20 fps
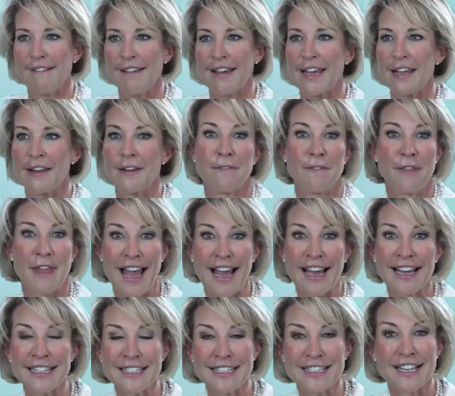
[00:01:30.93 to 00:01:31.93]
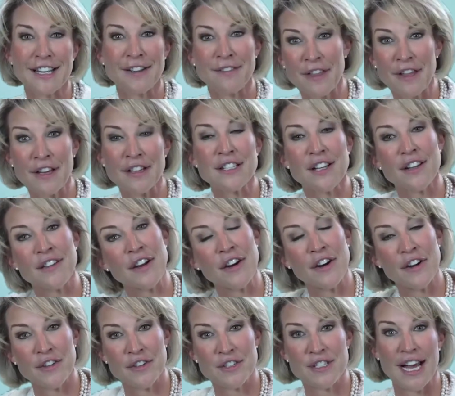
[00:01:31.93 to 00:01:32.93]
And if that's on their
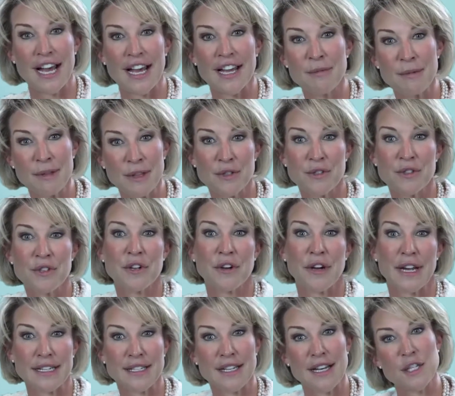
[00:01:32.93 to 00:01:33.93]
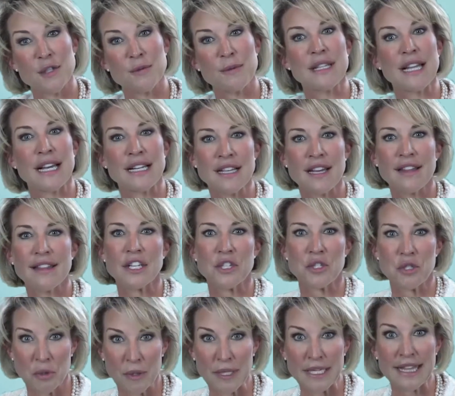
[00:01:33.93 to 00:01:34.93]
other side, those are their ex-husbands, that's how they
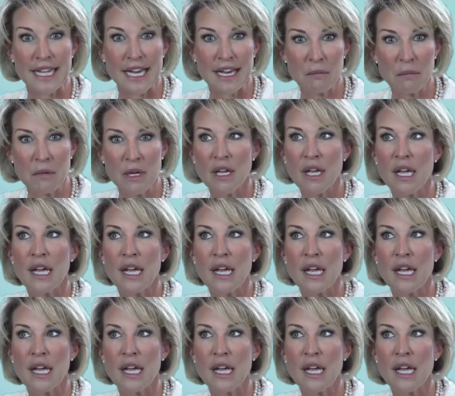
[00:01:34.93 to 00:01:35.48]
treat them,